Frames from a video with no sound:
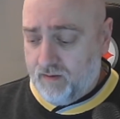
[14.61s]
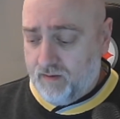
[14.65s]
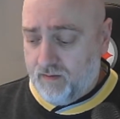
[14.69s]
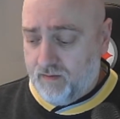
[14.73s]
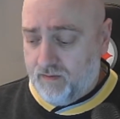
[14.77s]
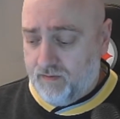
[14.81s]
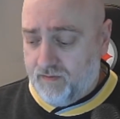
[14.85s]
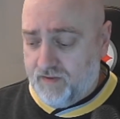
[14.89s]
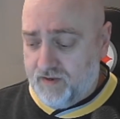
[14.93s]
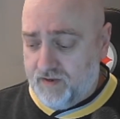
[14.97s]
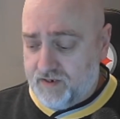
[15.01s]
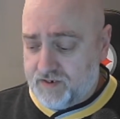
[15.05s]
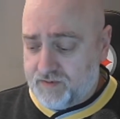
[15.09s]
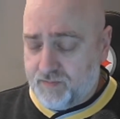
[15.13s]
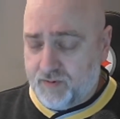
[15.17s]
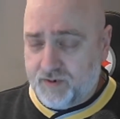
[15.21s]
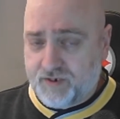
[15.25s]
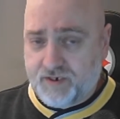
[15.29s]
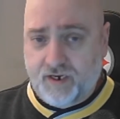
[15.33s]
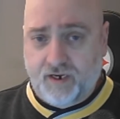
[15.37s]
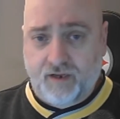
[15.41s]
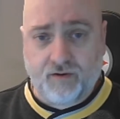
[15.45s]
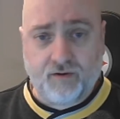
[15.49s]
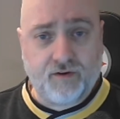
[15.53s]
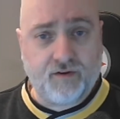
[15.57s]
this
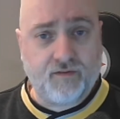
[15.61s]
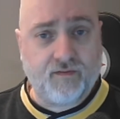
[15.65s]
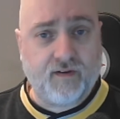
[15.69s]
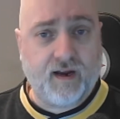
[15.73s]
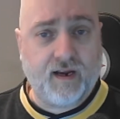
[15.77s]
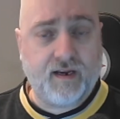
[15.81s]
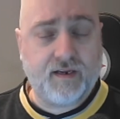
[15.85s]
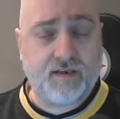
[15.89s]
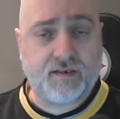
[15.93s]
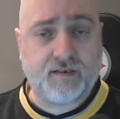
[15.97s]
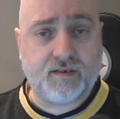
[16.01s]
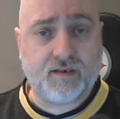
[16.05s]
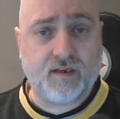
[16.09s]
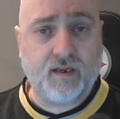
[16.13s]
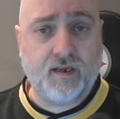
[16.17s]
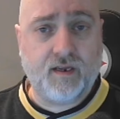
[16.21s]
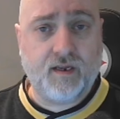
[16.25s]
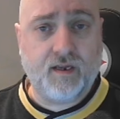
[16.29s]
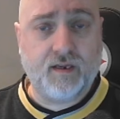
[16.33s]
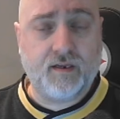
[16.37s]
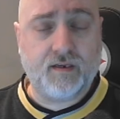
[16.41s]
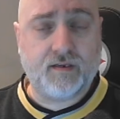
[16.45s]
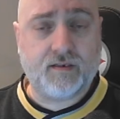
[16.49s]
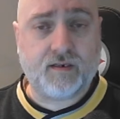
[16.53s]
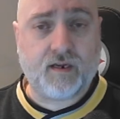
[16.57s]
particular device
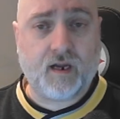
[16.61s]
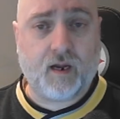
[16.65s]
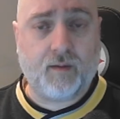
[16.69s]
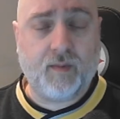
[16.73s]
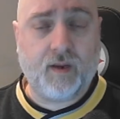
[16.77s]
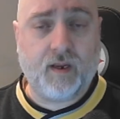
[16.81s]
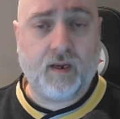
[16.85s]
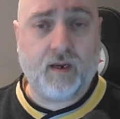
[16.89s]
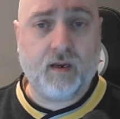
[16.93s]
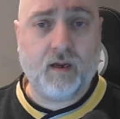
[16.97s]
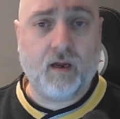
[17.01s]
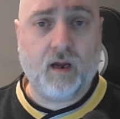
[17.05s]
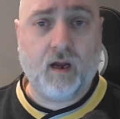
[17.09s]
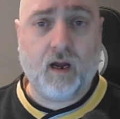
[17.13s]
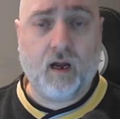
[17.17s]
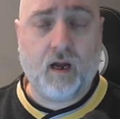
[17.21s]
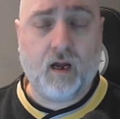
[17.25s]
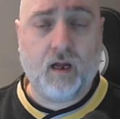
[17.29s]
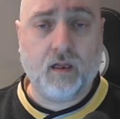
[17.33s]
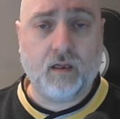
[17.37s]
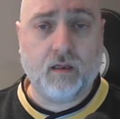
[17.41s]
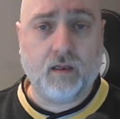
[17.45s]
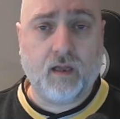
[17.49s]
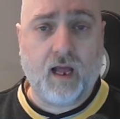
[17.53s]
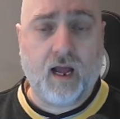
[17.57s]
is coming
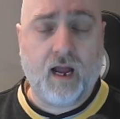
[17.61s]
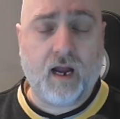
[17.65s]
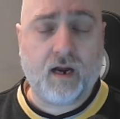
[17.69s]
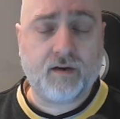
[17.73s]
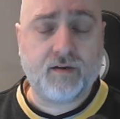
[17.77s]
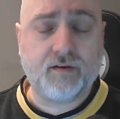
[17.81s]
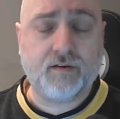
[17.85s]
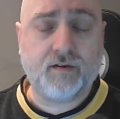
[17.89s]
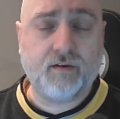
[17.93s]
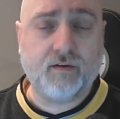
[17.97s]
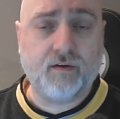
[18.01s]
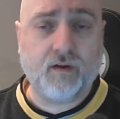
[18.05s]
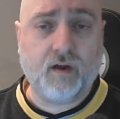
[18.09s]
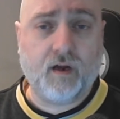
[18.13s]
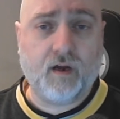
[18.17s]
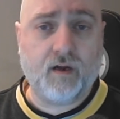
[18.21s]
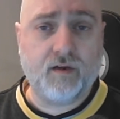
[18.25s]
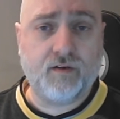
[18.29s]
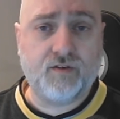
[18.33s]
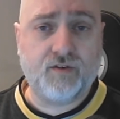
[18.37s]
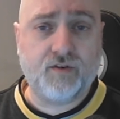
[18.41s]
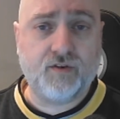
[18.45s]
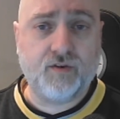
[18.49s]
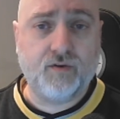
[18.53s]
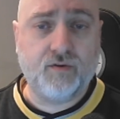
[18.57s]
locked
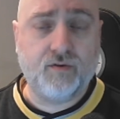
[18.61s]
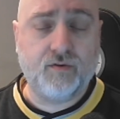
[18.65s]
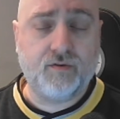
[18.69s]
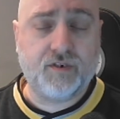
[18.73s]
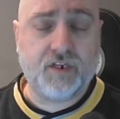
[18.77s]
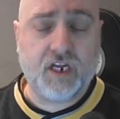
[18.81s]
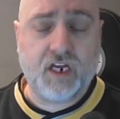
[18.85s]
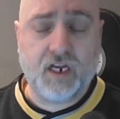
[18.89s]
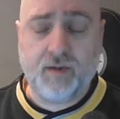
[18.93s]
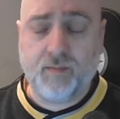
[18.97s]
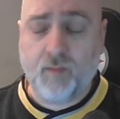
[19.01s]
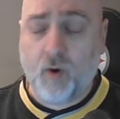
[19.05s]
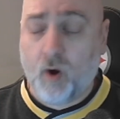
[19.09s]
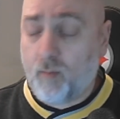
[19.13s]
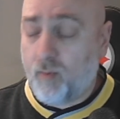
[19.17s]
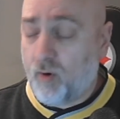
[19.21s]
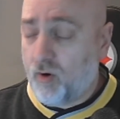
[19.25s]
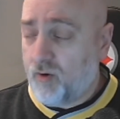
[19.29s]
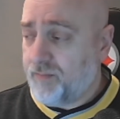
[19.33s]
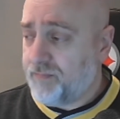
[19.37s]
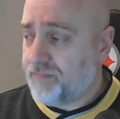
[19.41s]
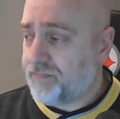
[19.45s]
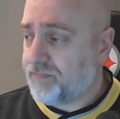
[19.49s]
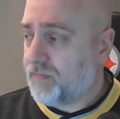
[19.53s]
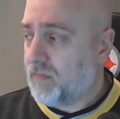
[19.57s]
to
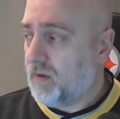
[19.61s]
T-Mobile.